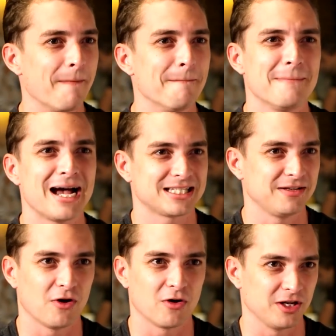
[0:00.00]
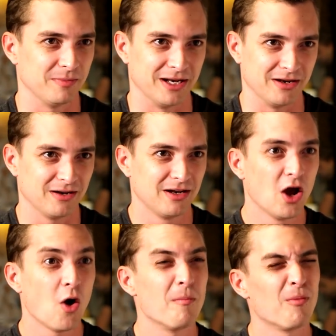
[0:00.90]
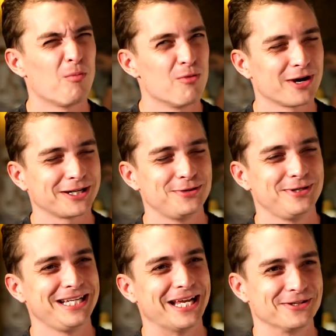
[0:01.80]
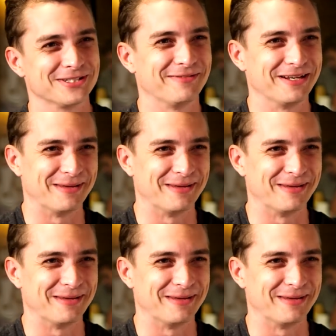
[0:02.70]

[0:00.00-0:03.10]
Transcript: a massive argument more like two teenagers having a